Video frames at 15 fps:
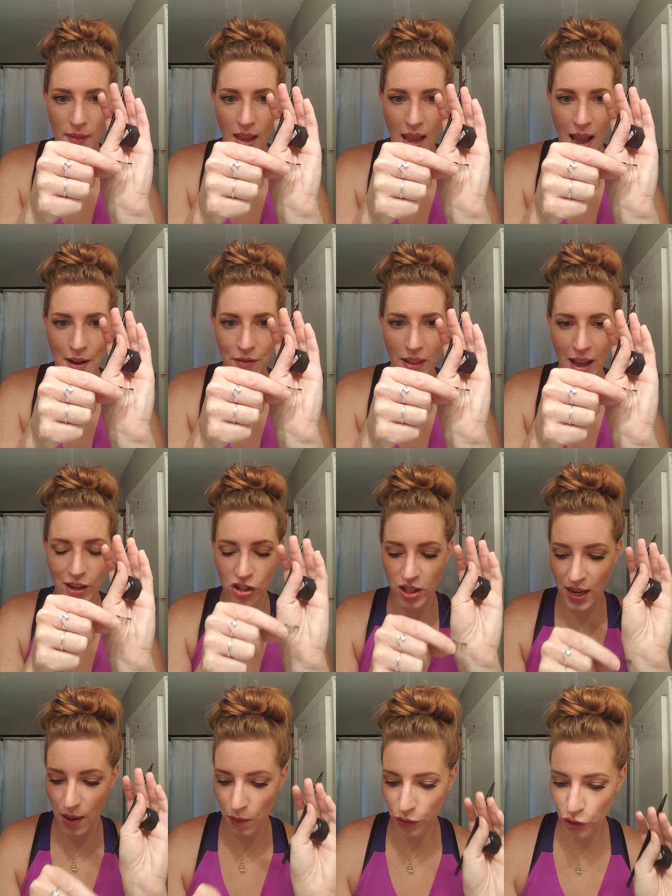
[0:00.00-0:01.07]
half lash
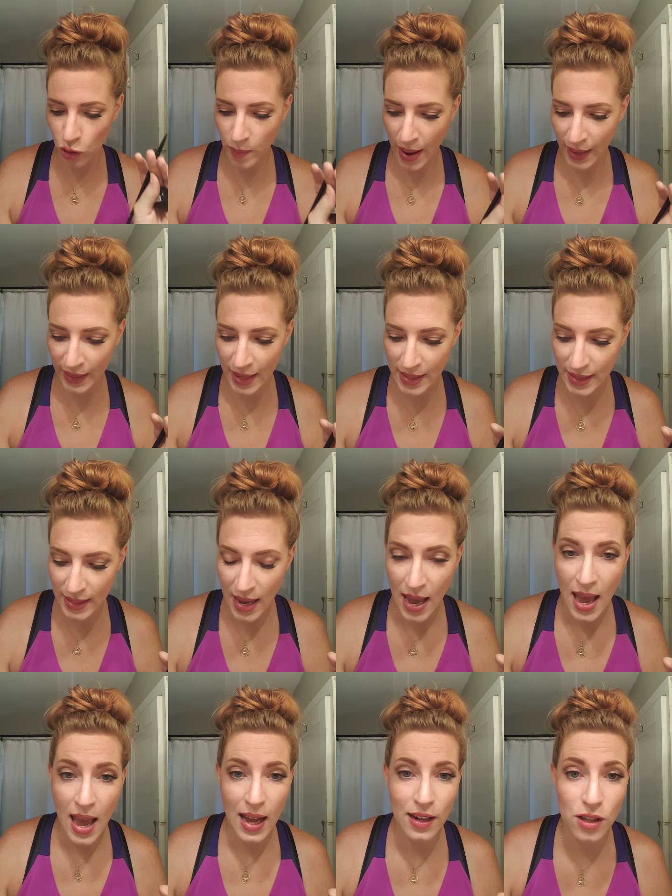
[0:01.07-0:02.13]
today with 2 magnets.
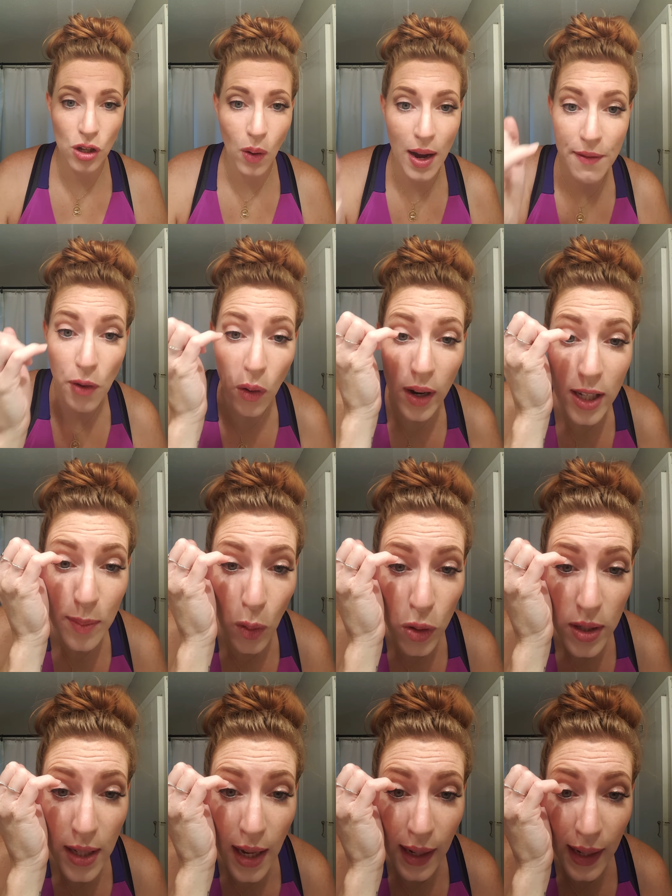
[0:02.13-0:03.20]
And so I focus
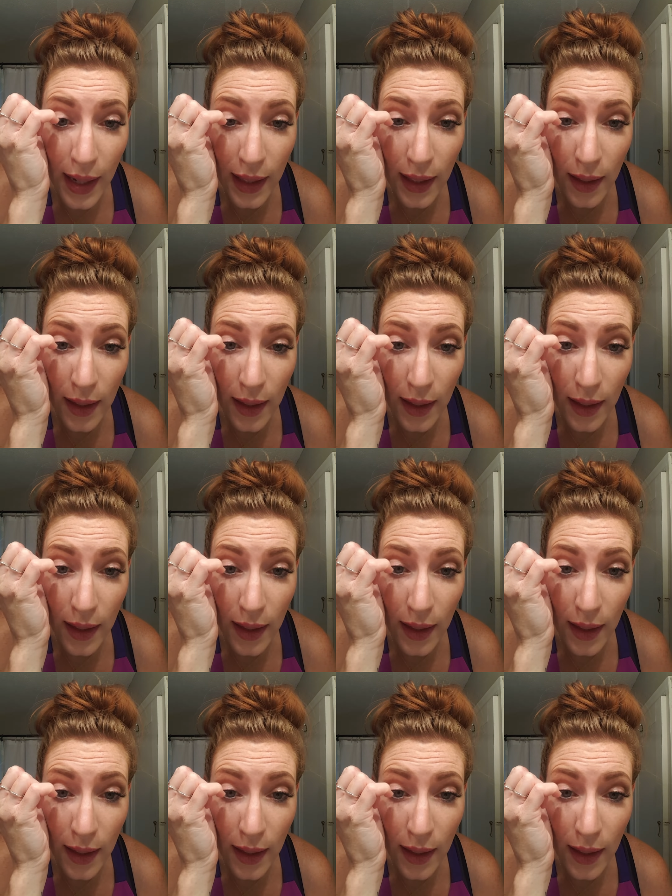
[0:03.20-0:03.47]
mostly on getting